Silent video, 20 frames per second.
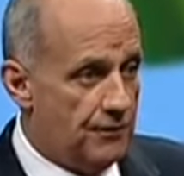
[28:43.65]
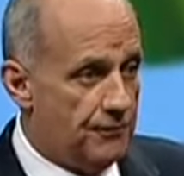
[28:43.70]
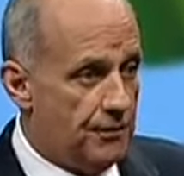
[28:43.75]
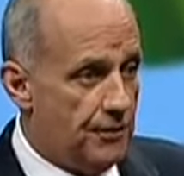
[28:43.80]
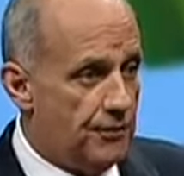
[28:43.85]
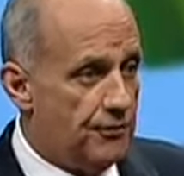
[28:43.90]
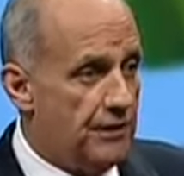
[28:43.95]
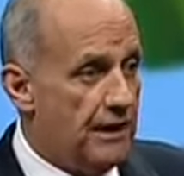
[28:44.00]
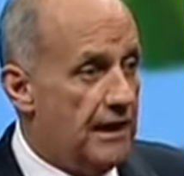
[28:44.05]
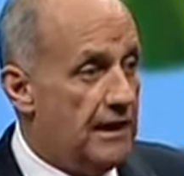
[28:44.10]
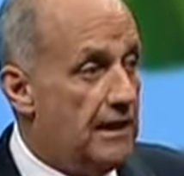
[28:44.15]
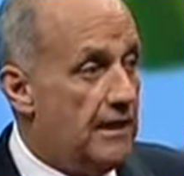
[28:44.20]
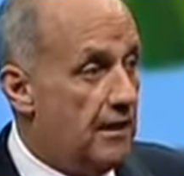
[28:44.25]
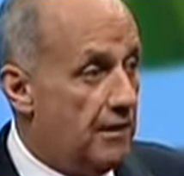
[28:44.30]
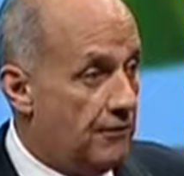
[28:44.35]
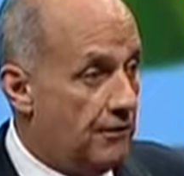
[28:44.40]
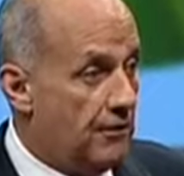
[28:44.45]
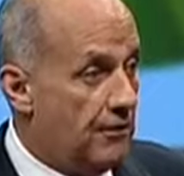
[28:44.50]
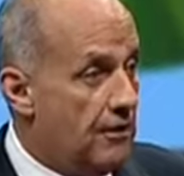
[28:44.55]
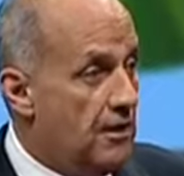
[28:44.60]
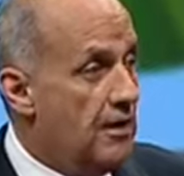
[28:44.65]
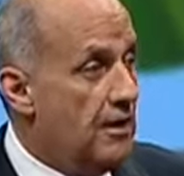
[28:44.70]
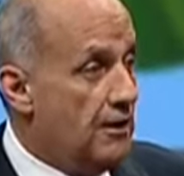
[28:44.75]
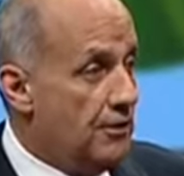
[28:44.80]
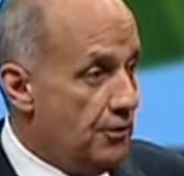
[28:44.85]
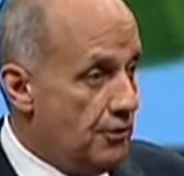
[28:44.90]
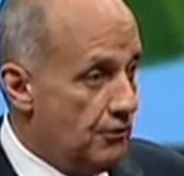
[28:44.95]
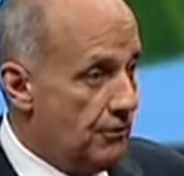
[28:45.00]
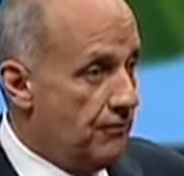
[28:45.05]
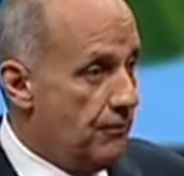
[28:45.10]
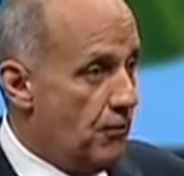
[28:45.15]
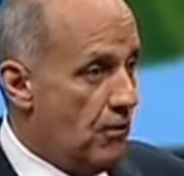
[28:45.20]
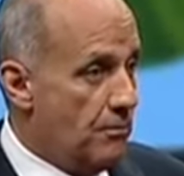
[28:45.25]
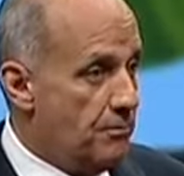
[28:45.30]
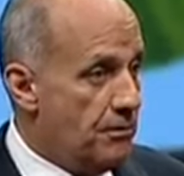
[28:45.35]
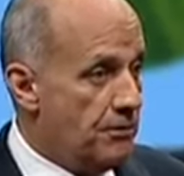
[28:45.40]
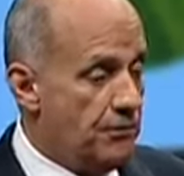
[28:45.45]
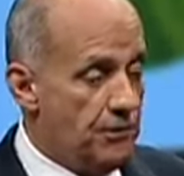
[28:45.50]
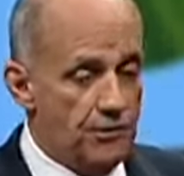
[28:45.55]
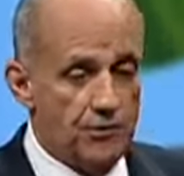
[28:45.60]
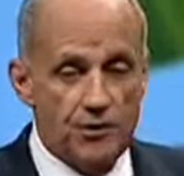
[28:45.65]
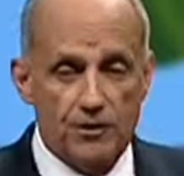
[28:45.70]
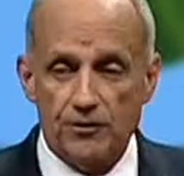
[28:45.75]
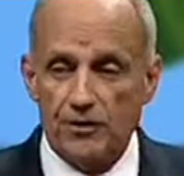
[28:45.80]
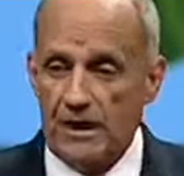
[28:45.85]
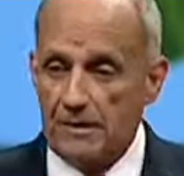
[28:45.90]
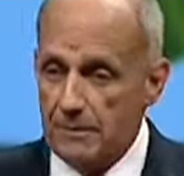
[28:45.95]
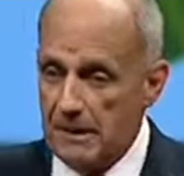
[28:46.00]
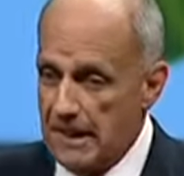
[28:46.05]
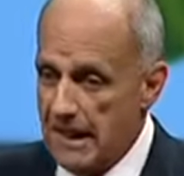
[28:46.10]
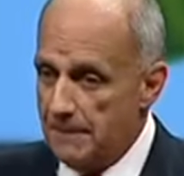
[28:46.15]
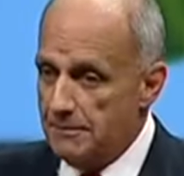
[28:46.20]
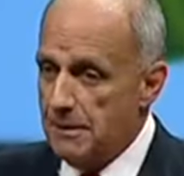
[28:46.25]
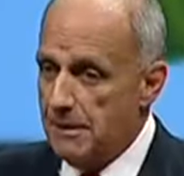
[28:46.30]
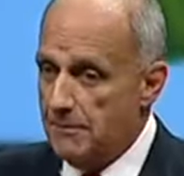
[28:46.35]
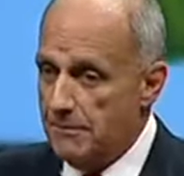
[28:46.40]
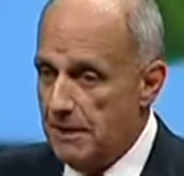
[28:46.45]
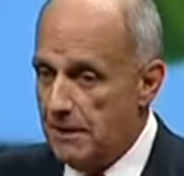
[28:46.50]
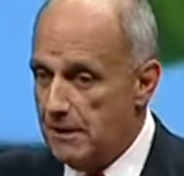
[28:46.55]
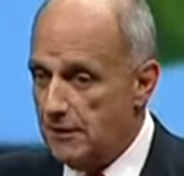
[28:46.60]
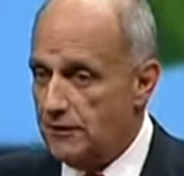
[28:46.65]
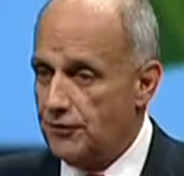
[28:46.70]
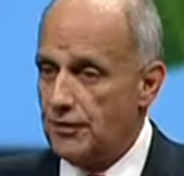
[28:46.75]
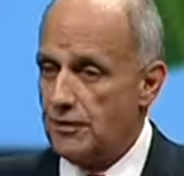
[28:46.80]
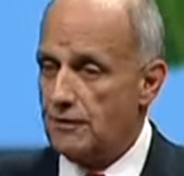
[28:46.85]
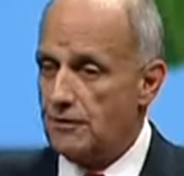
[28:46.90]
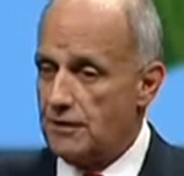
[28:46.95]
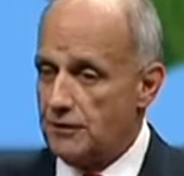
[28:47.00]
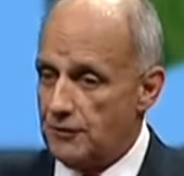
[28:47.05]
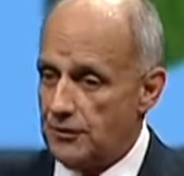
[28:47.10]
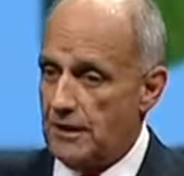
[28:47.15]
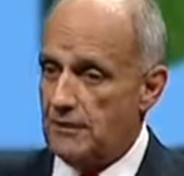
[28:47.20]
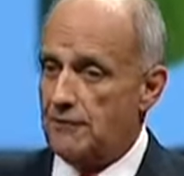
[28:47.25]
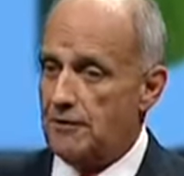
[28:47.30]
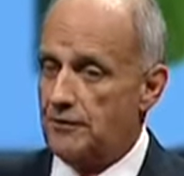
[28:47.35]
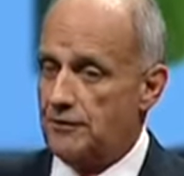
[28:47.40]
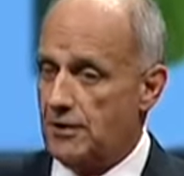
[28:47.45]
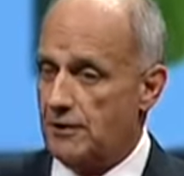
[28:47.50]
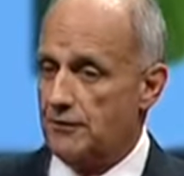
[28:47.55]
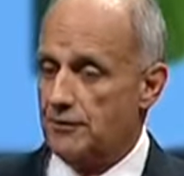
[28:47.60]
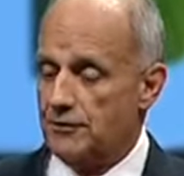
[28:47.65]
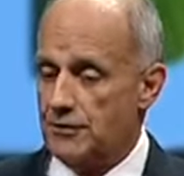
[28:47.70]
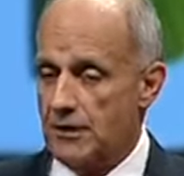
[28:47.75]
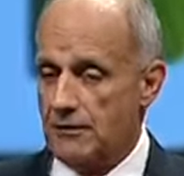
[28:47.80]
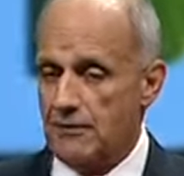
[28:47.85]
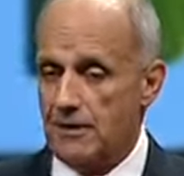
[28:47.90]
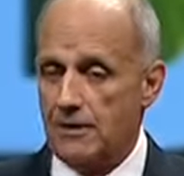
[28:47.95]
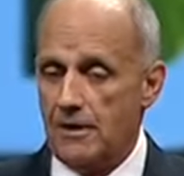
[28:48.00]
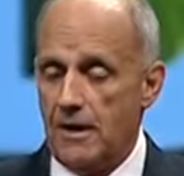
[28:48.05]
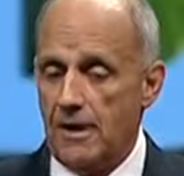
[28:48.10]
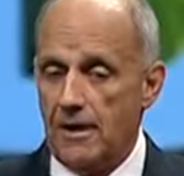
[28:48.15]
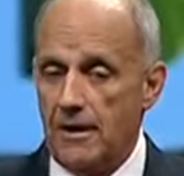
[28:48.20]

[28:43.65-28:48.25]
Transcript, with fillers: If there's any other uniform positions, I'd be happy to be considered, et cetera, et cetera, et cetera.